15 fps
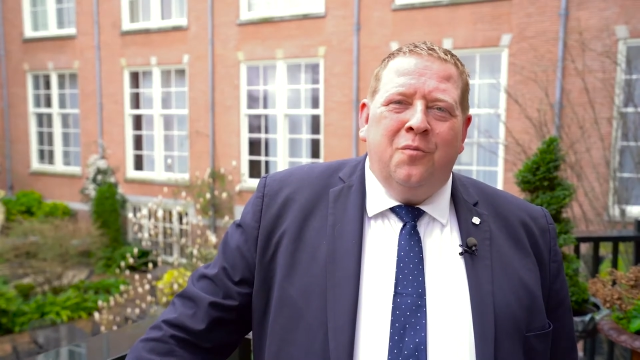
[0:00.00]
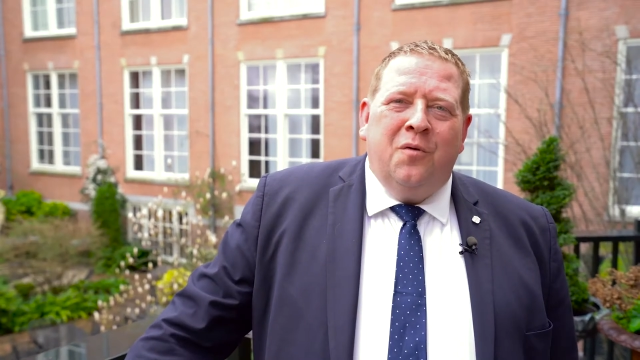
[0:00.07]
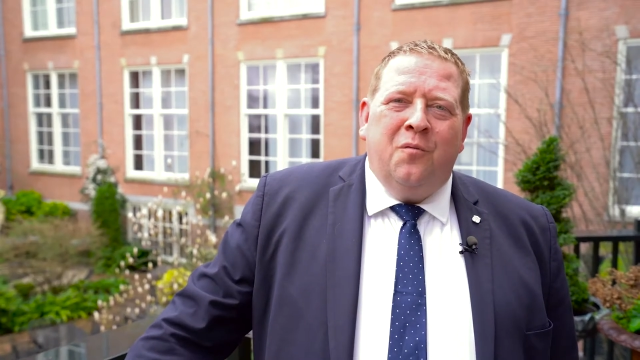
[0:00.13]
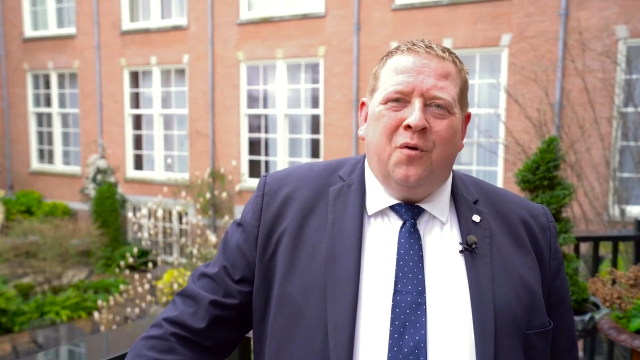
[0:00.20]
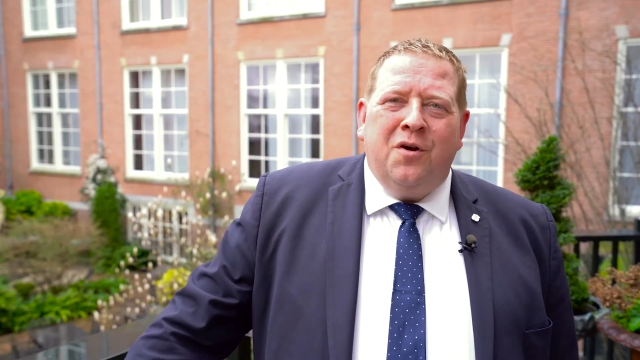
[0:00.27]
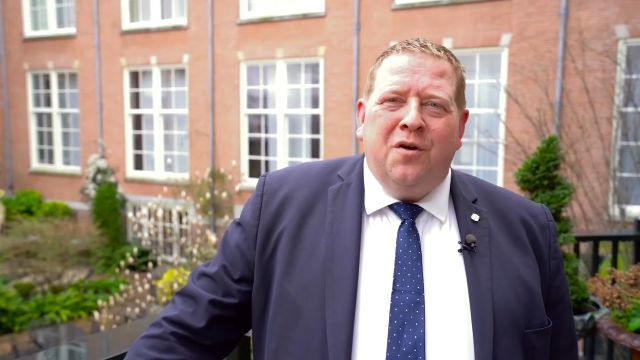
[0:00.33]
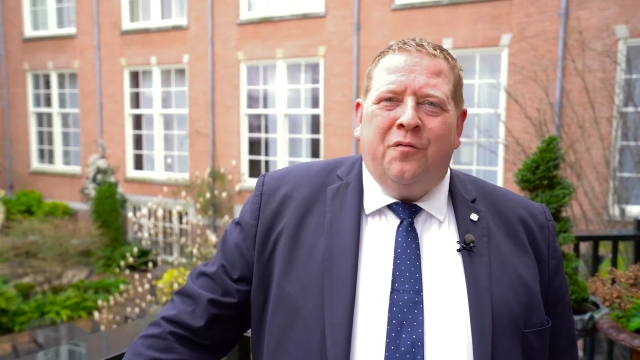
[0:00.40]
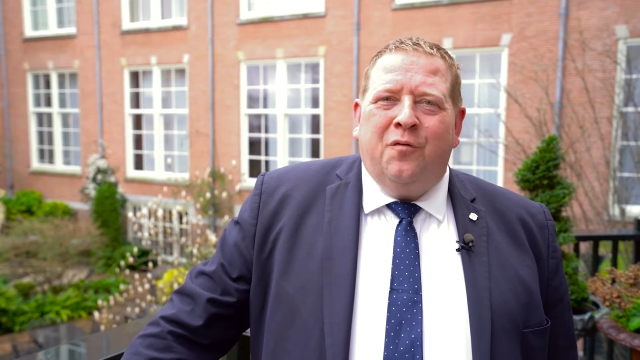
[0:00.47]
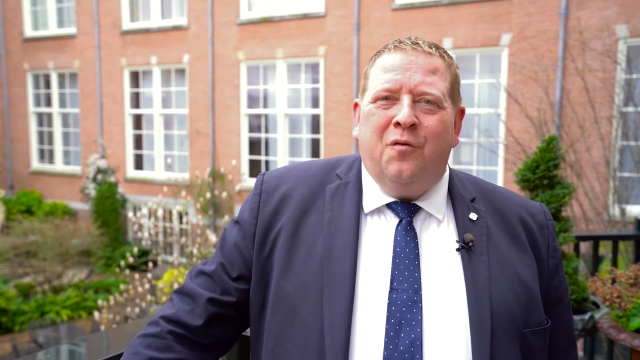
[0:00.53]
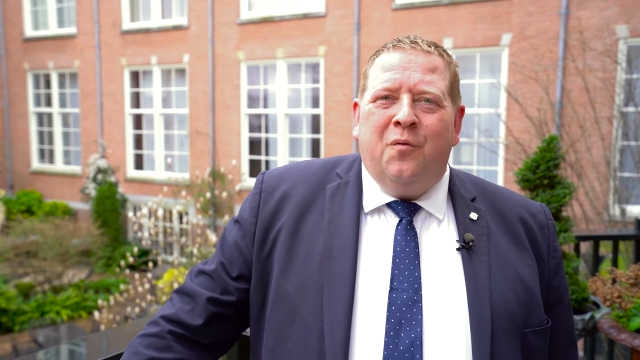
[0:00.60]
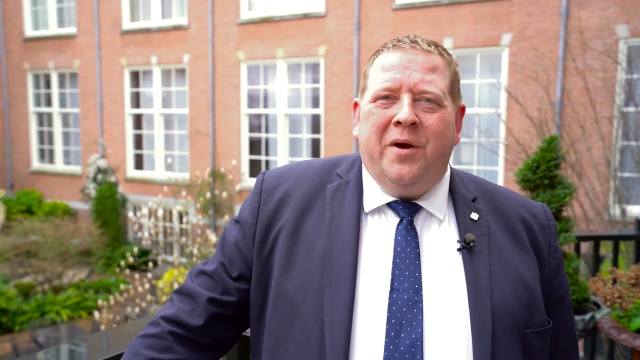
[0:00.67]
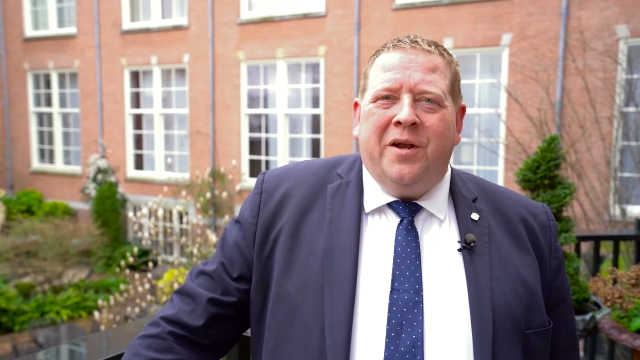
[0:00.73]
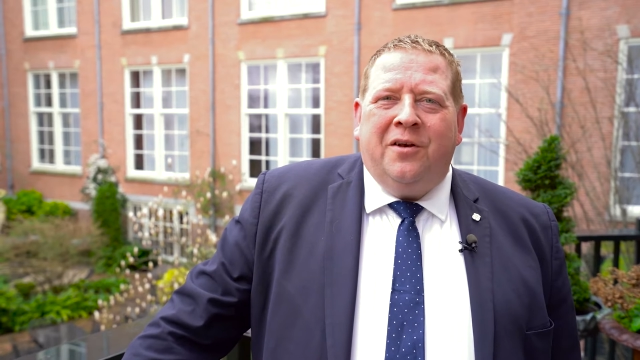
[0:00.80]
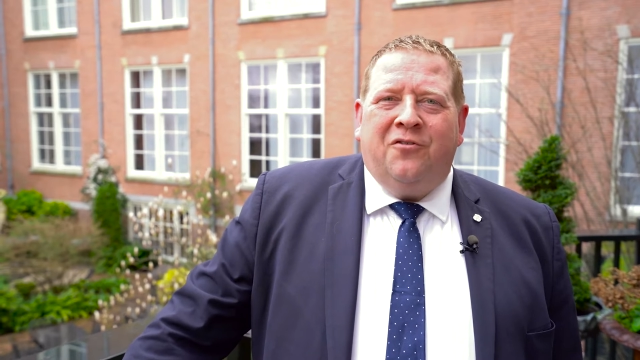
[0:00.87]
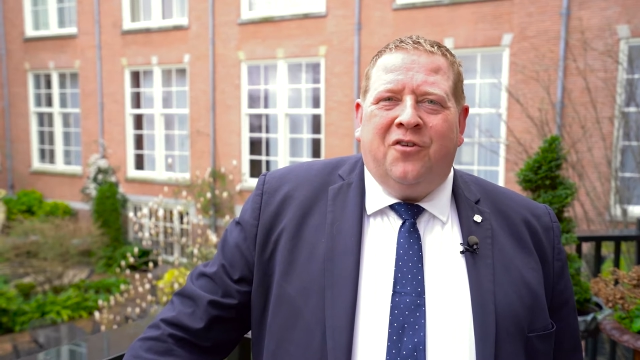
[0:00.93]
the wonderful
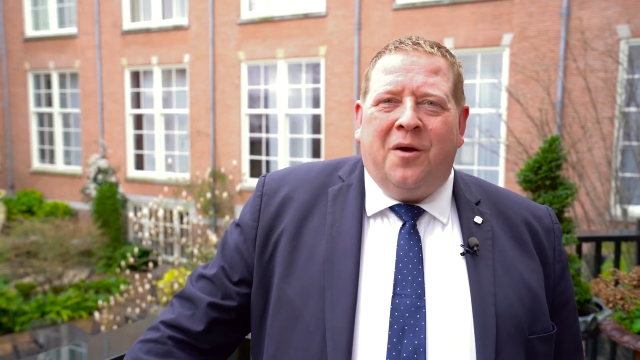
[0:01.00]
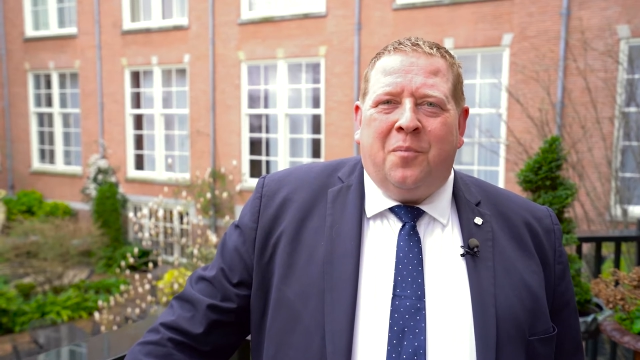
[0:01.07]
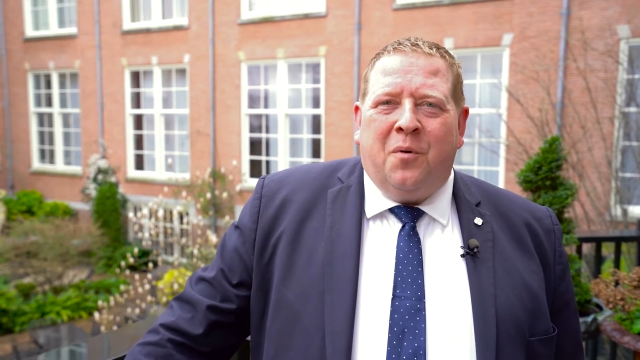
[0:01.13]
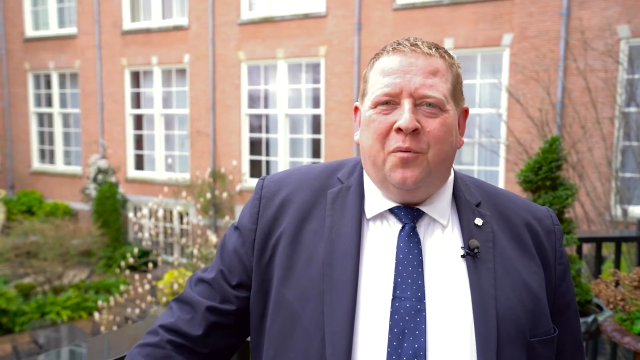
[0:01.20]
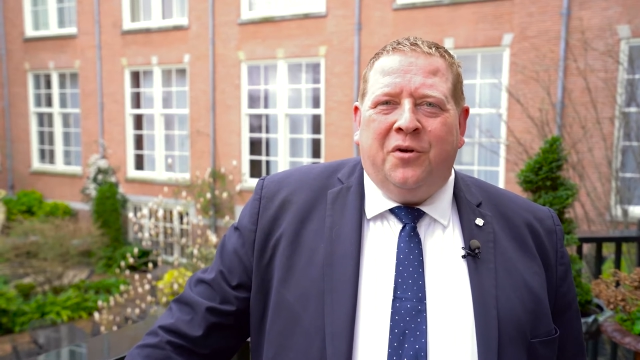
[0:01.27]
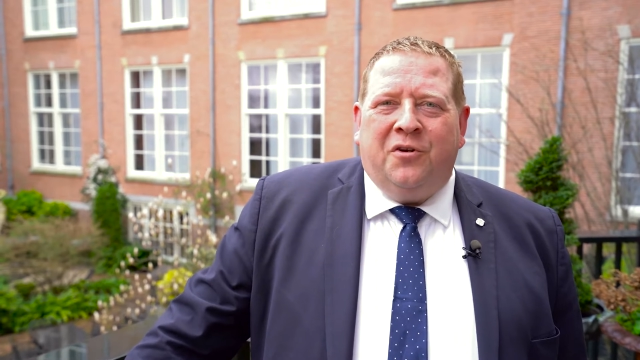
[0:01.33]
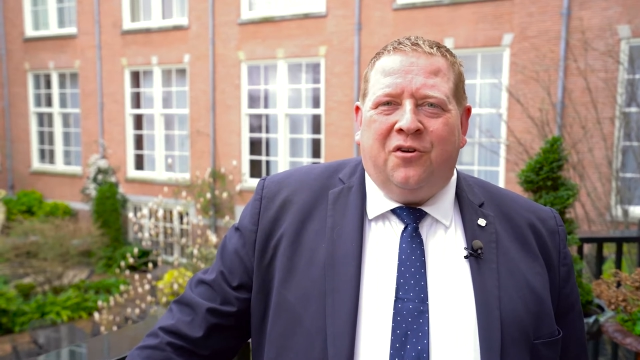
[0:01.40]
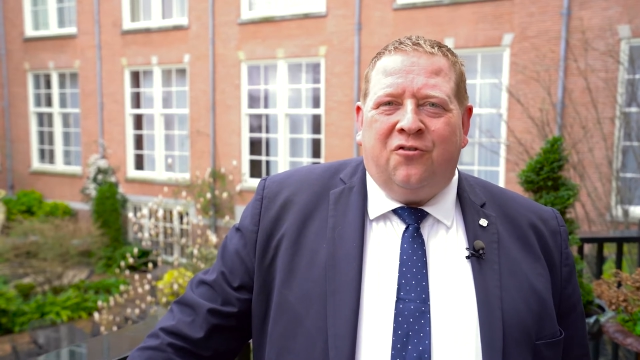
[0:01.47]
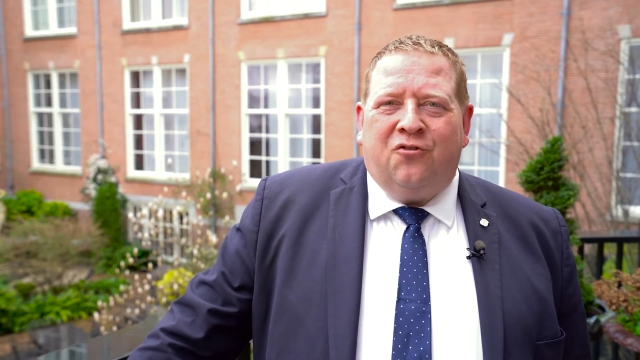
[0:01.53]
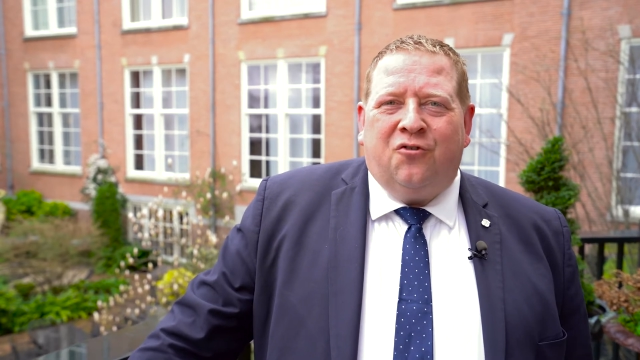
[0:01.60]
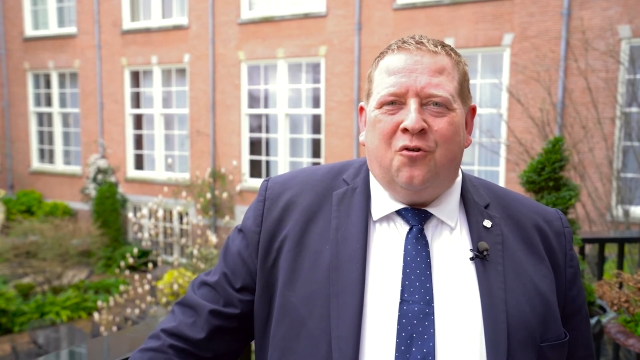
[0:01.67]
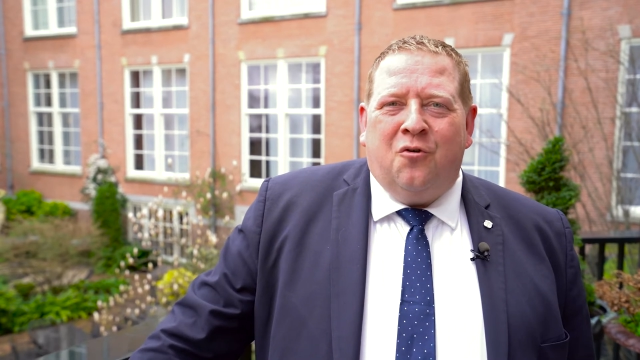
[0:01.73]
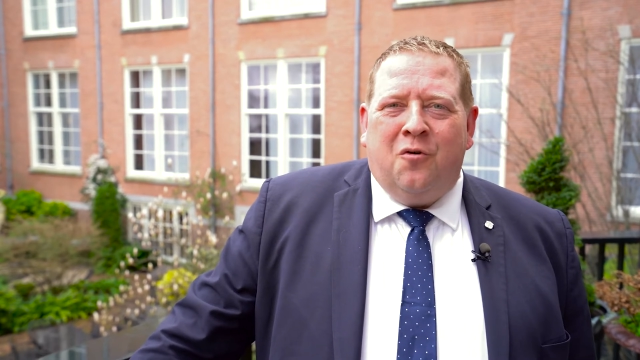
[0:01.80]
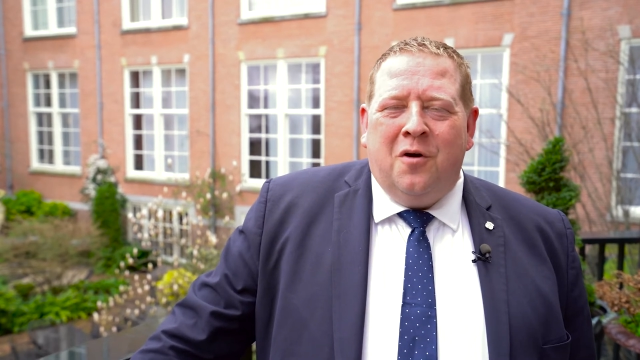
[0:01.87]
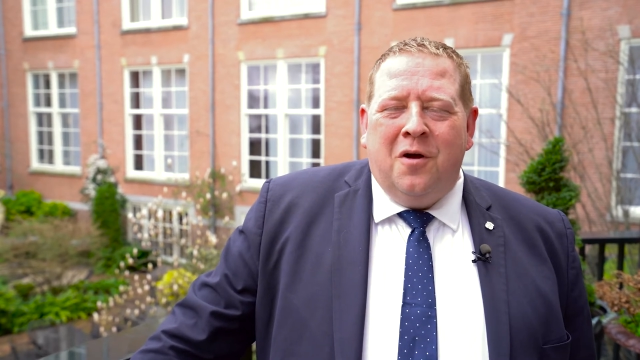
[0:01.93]
wedding chapel we just
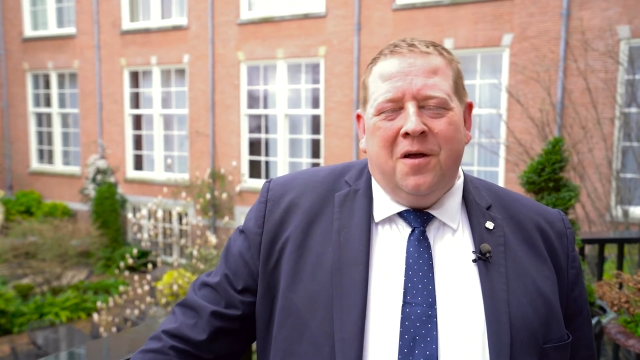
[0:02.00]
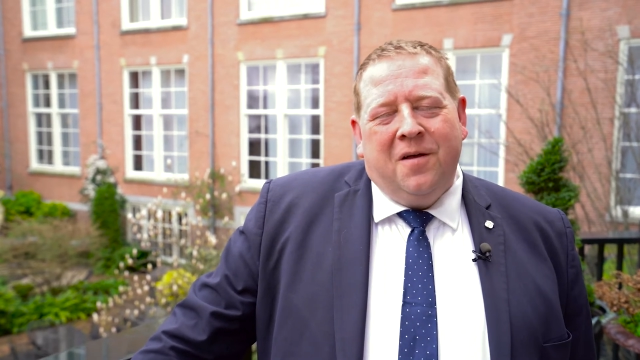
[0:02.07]
saw,